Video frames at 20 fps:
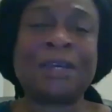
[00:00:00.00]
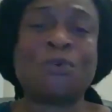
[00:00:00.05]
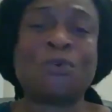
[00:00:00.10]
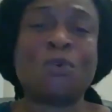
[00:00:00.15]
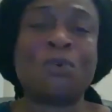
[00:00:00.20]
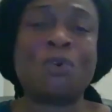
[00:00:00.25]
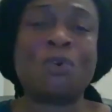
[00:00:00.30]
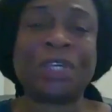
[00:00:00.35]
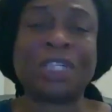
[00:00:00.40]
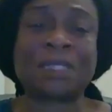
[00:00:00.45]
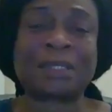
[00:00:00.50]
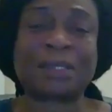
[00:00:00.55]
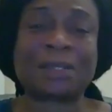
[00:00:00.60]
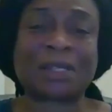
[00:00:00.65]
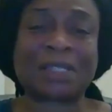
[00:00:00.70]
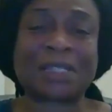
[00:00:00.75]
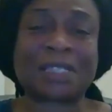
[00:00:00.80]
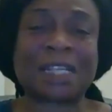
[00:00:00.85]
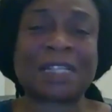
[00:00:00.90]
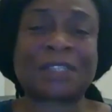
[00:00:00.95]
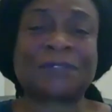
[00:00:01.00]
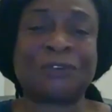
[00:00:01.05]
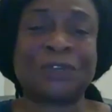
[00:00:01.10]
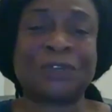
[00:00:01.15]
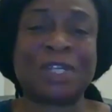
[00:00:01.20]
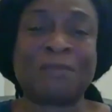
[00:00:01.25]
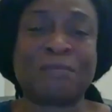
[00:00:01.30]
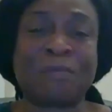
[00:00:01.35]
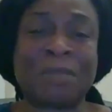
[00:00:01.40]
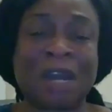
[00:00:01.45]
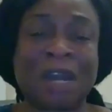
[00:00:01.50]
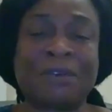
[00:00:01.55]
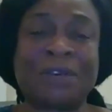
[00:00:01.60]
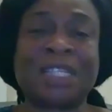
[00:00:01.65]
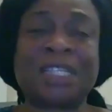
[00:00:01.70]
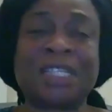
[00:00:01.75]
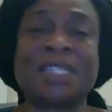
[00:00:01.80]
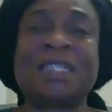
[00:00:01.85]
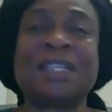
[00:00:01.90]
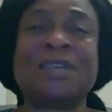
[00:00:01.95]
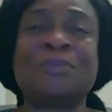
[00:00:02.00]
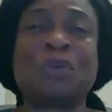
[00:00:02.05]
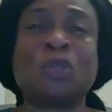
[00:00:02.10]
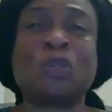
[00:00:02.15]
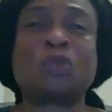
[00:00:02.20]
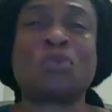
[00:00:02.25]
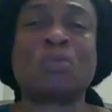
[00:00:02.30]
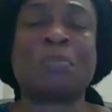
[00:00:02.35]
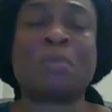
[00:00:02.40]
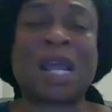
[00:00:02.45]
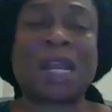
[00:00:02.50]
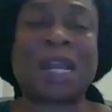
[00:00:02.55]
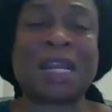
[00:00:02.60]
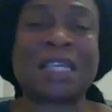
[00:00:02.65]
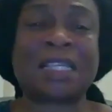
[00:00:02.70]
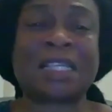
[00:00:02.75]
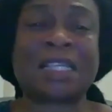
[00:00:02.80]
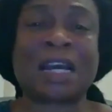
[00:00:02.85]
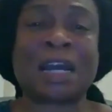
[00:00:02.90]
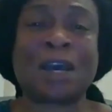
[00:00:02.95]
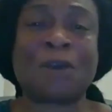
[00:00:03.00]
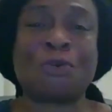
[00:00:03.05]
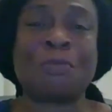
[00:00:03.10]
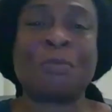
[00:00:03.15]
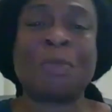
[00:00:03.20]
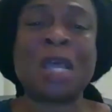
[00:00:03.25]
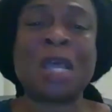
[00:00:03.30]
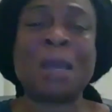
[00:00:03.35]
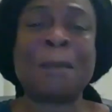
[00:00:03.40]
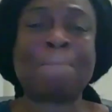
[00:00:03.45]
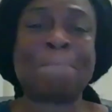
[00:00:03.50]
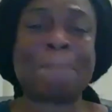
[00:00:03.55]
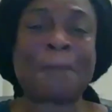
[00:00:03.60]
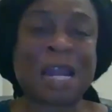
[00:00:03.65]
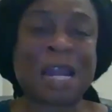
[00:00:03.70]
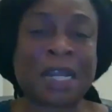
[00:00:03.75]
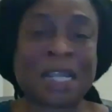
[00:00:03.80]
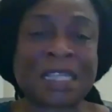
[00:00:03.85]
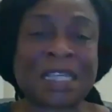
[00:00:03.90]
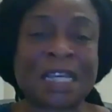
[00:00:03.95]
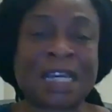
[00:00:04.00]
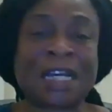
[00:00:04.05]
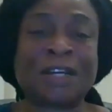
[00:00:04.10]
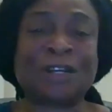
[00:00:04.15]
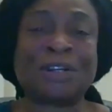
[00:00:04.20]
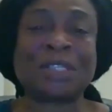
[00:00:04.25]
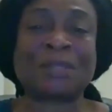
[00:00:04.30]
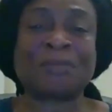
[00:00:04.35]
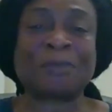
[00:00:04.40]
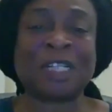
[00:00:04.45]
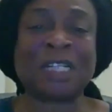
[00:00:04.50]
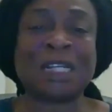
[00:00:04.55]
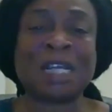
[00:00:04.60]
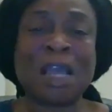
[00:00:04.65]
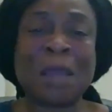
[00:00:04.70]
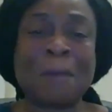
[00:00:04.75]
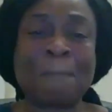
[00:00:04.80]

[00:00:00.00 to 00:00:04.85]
who is successful in marriage is able to manage her home, manage her husband,